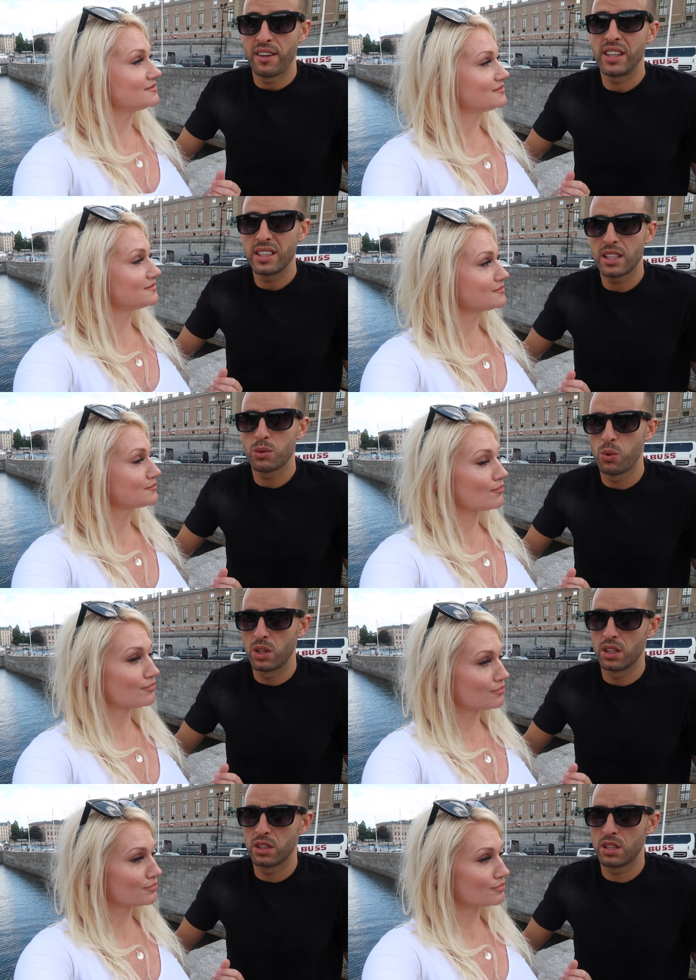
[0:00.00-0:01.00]
Speaker 1: I think that
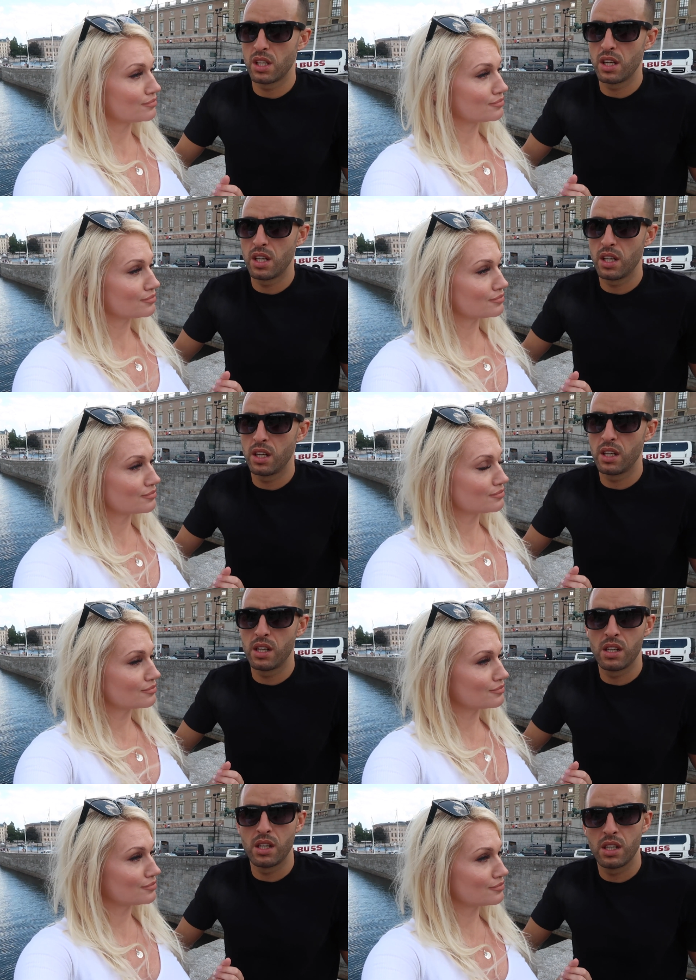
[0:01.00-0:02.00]
was
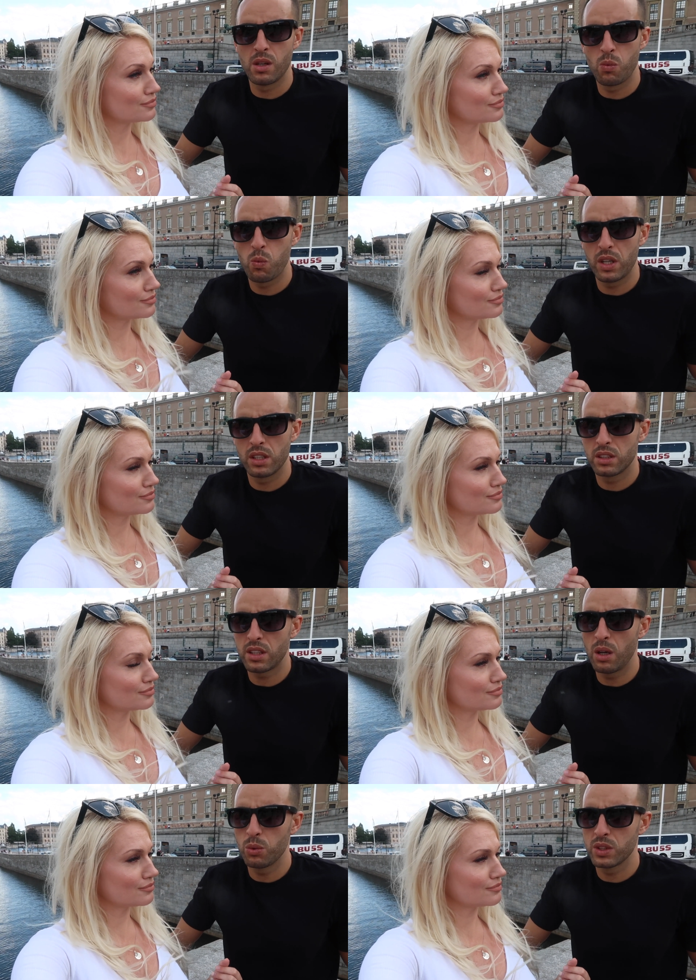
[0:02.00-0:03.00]

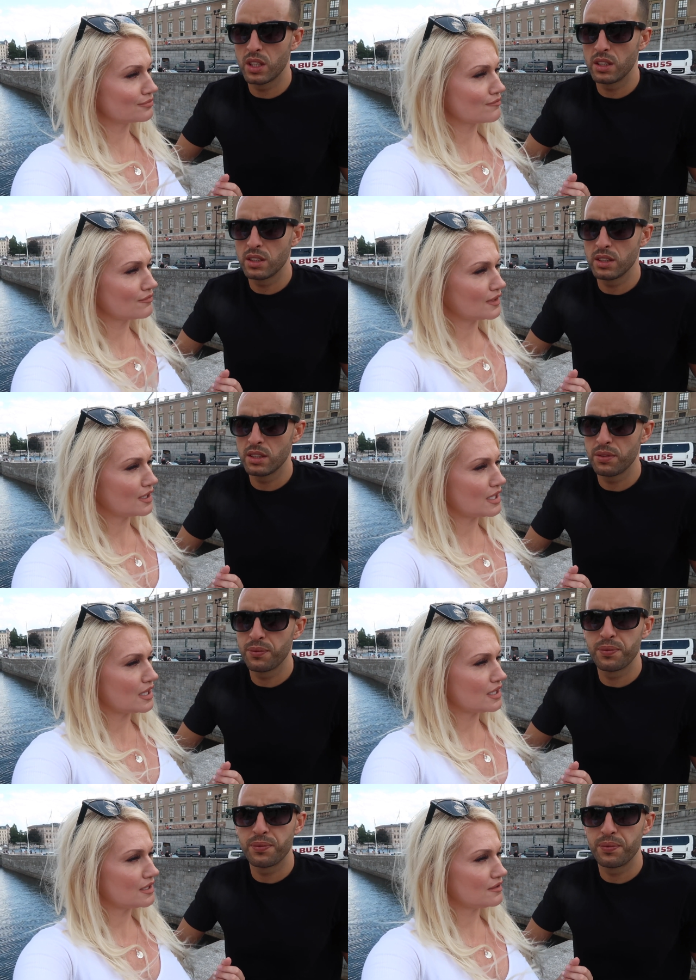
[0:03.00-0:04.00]

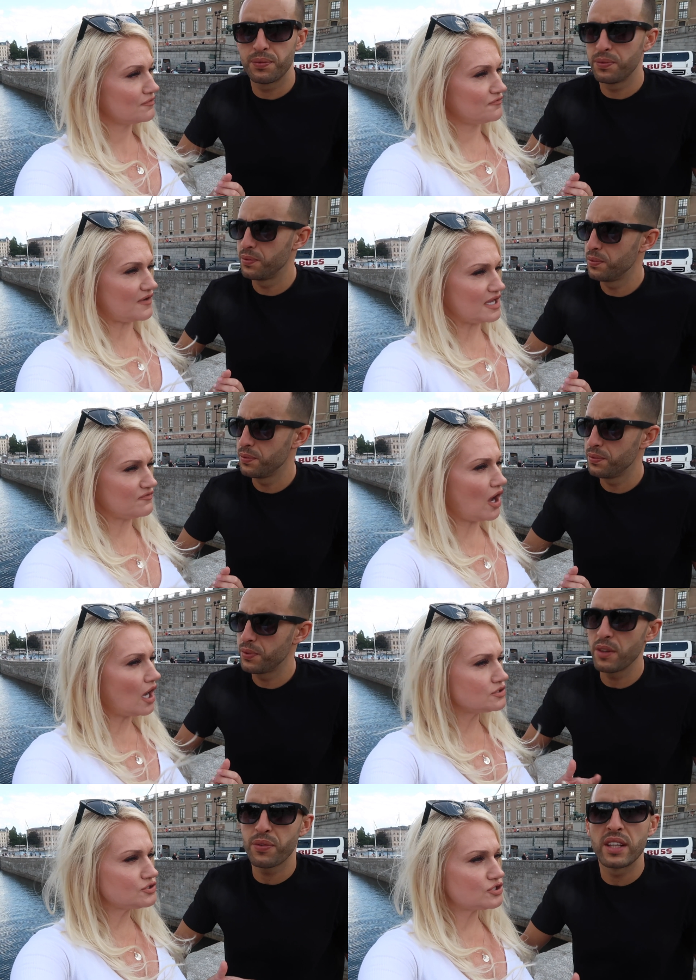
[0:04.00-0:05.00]

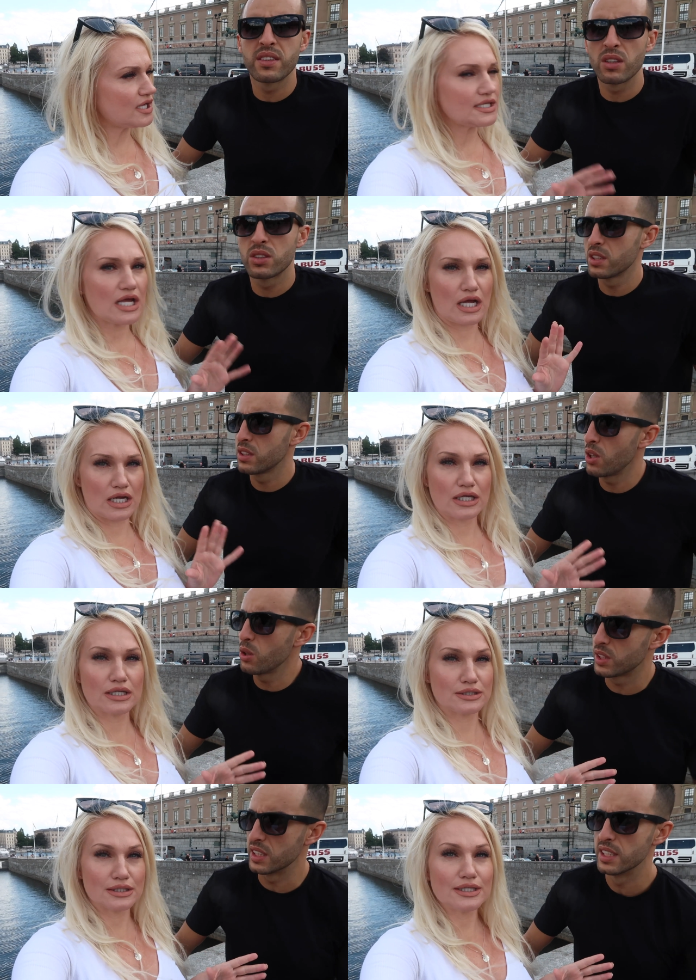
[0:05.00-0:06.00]

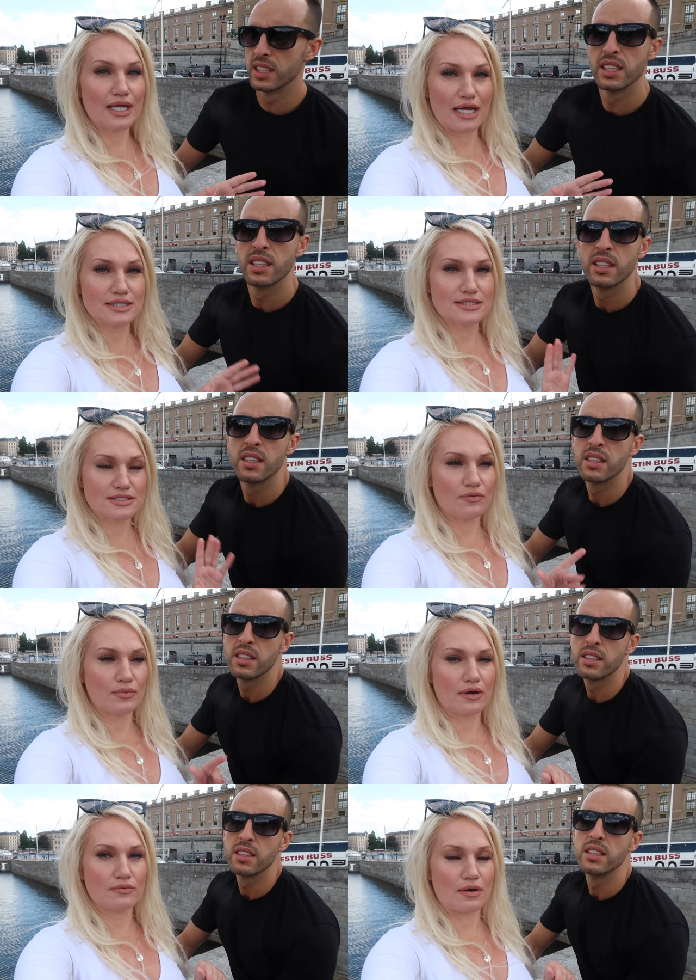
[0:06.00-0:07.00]
1530.
Speaker 2: Yes,
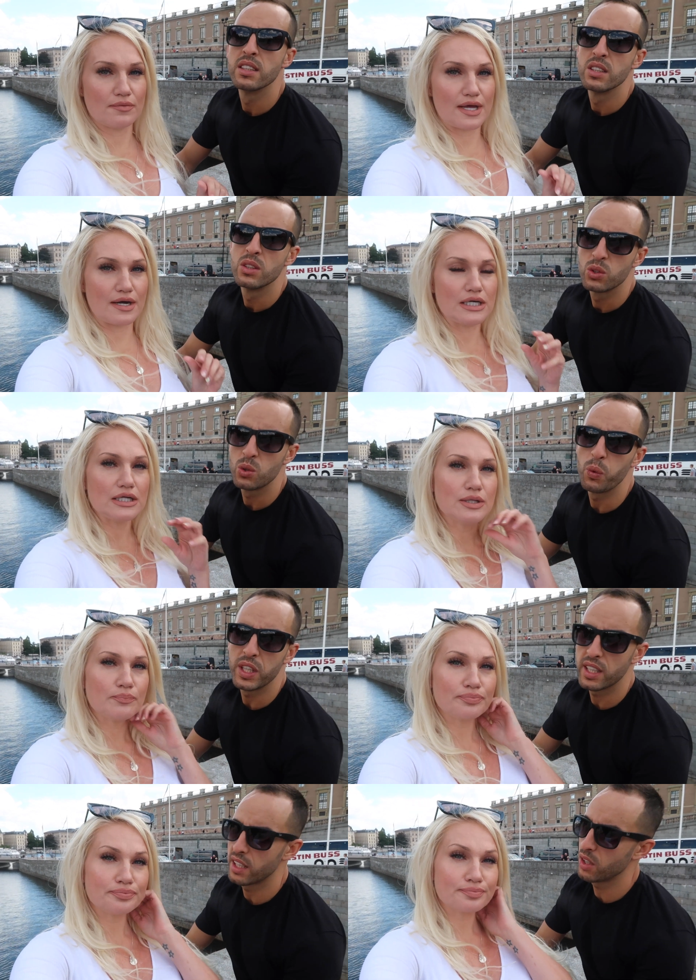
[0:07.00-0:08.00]
somewhere around there.
Speaker 1: So
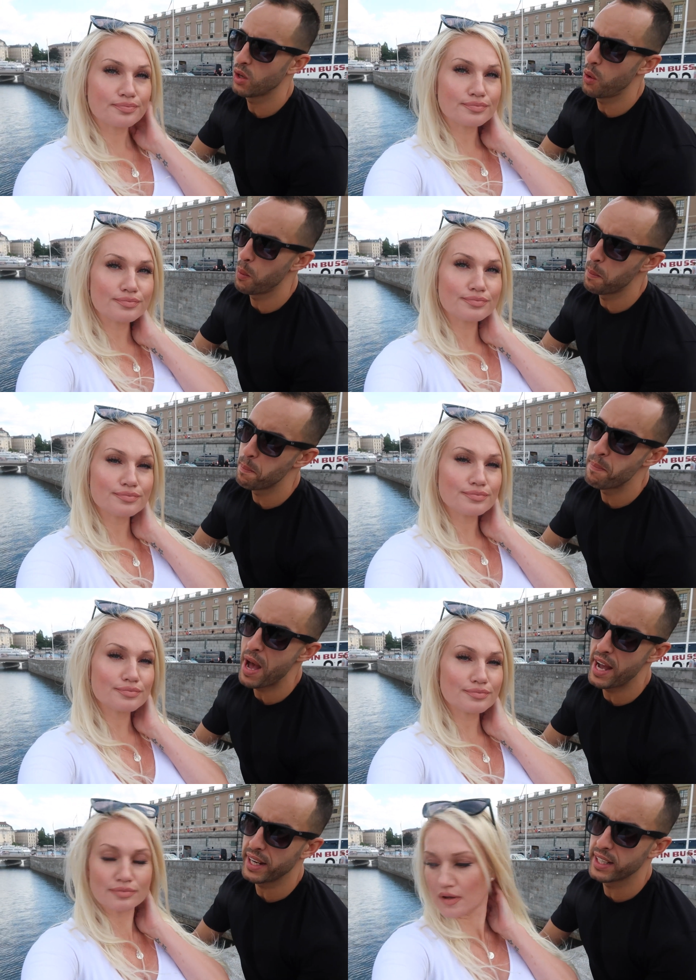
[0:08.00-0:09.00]
we're gonna go
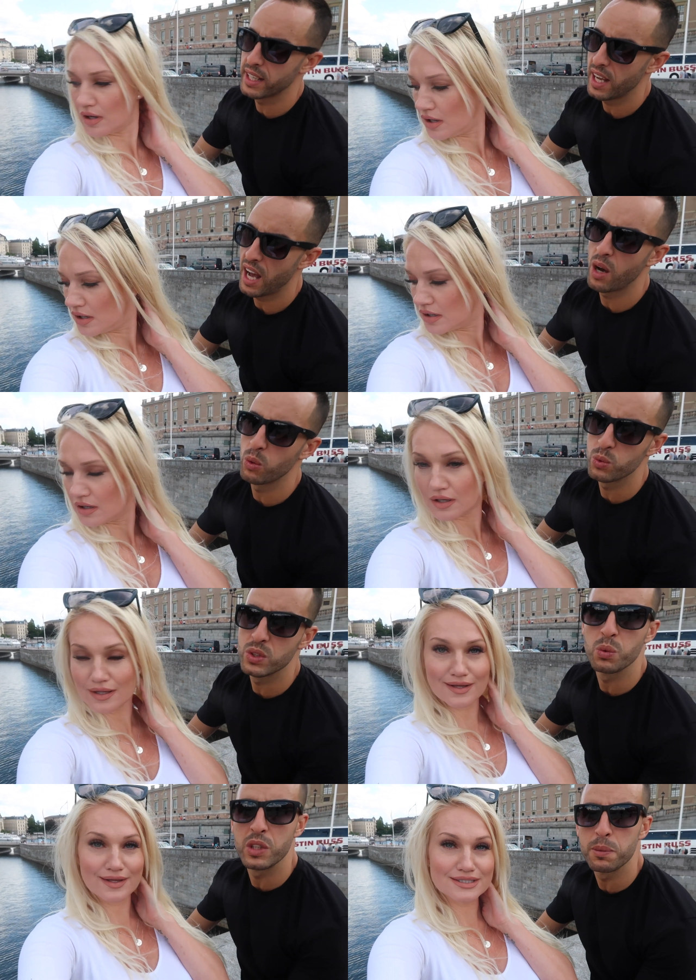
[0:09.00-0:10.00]
back how
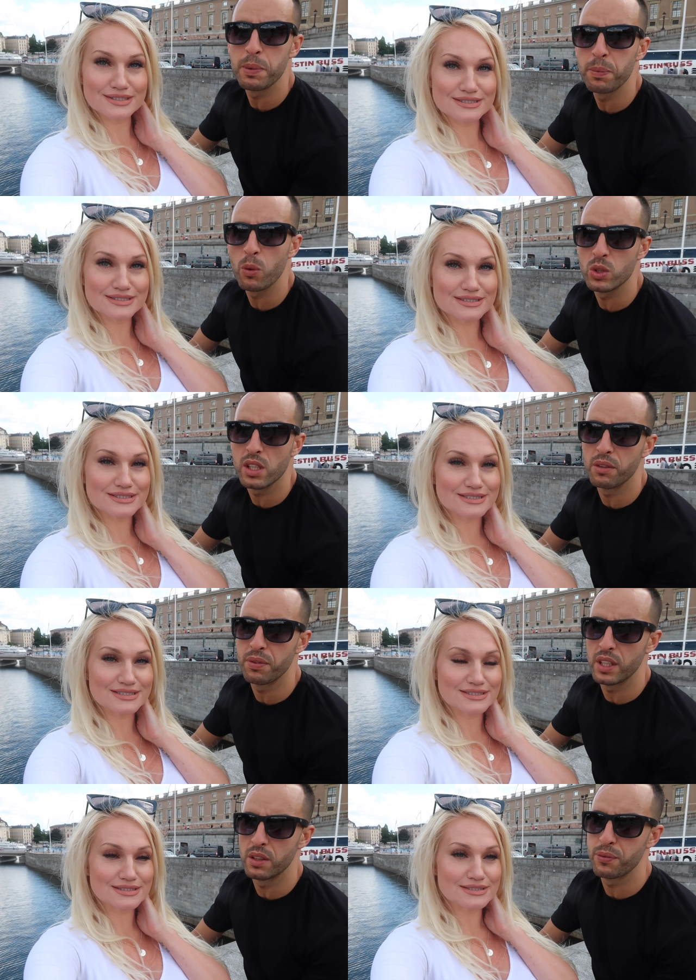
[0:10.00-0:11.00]
Swedish people was
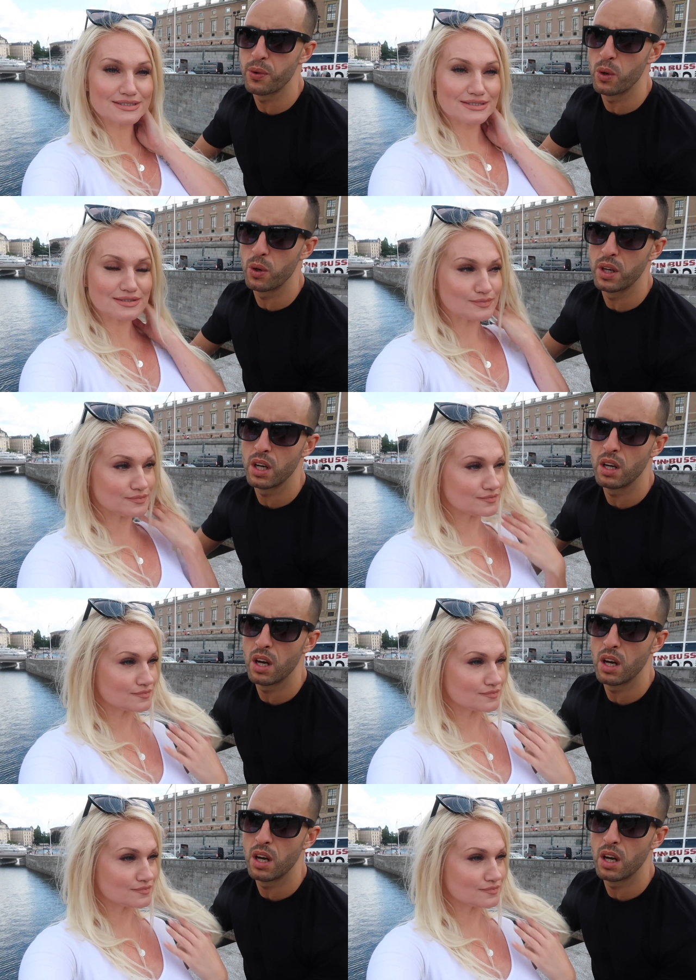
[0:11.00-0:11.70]
living for